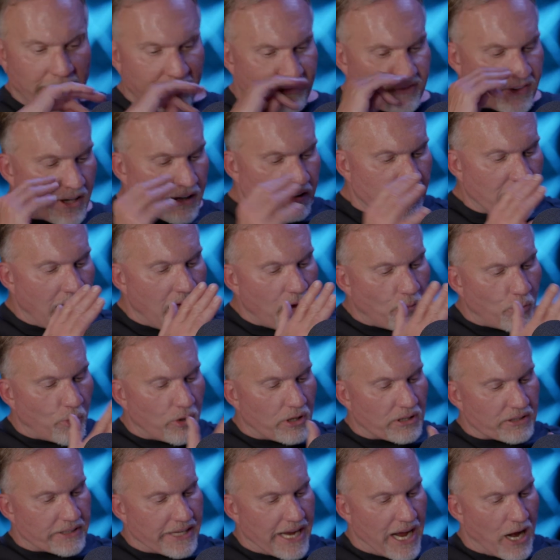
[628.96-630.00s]
if they're not
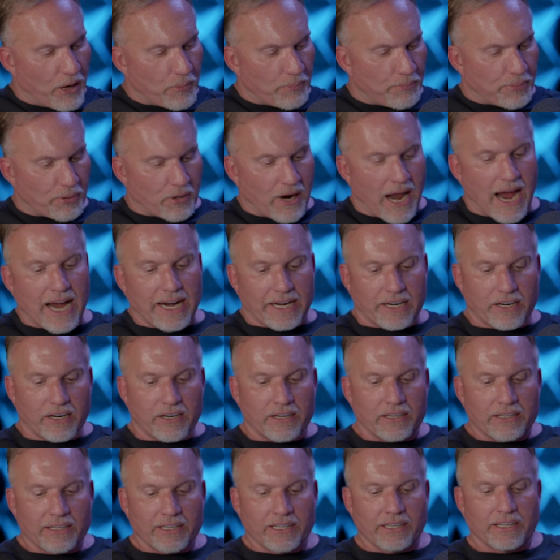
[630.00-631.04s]
worked out
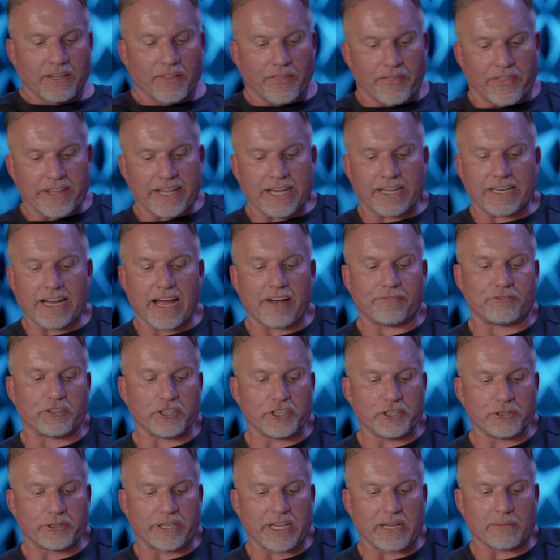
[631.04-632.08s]
prior, then after
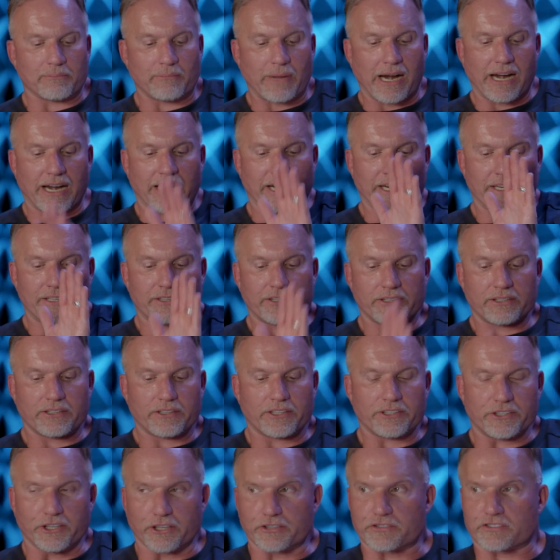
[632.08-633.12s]
you get married,
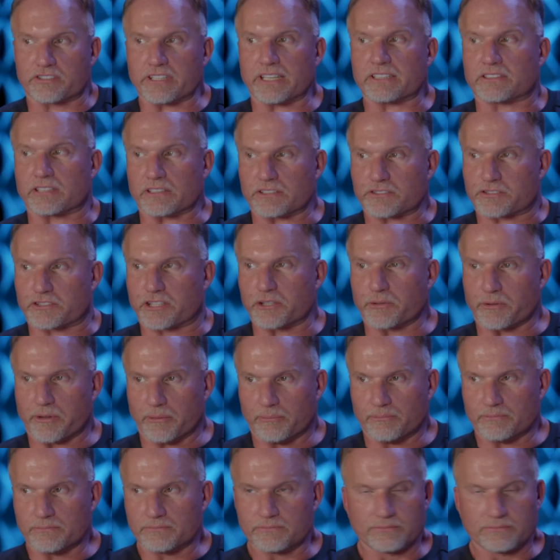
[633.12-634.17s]
you're sentenced to them.